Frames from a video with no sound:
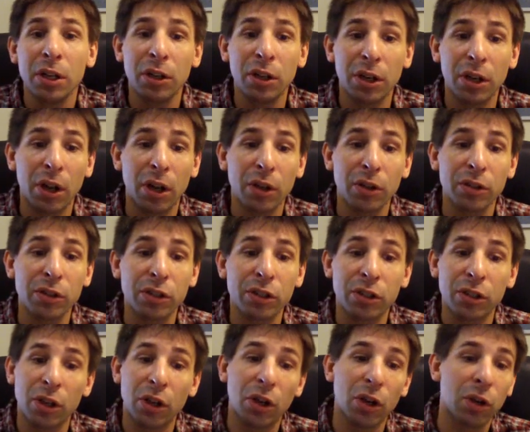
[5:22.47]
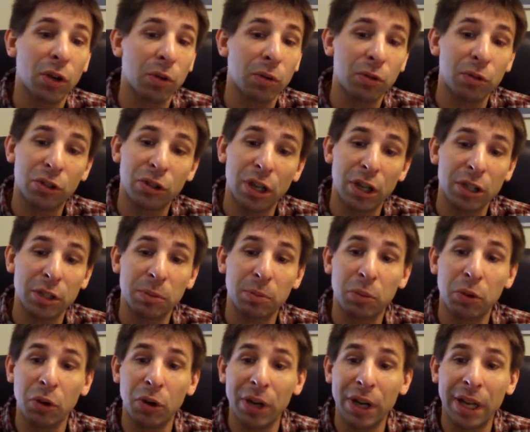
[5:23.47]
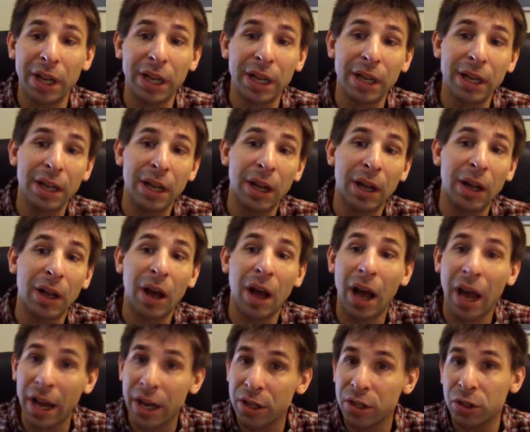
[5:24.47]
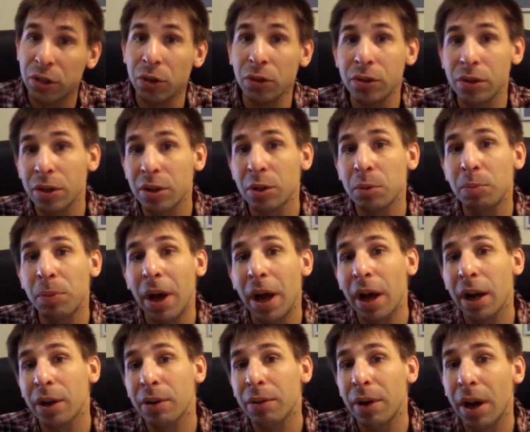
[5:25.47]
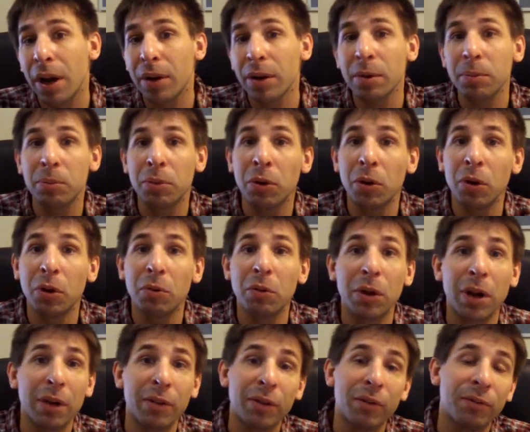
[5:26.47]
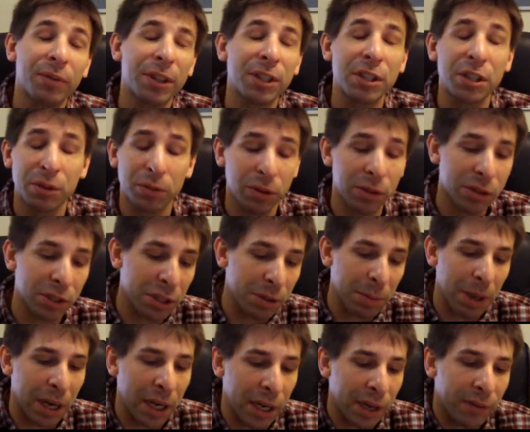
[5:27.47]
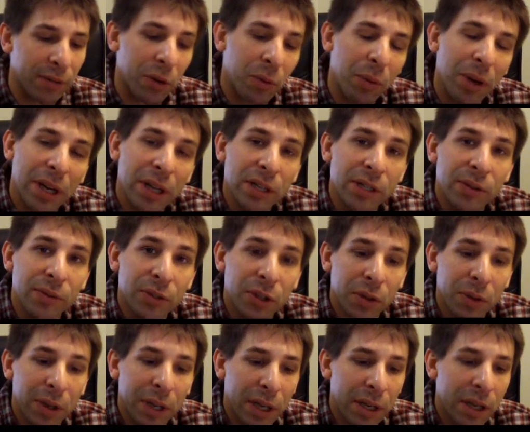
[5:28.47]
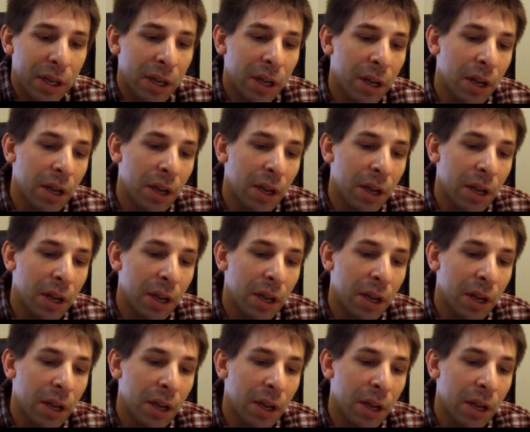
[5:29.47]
You can also just put in iTunes on the background and put whatever visuals. There's many different ways of doing it.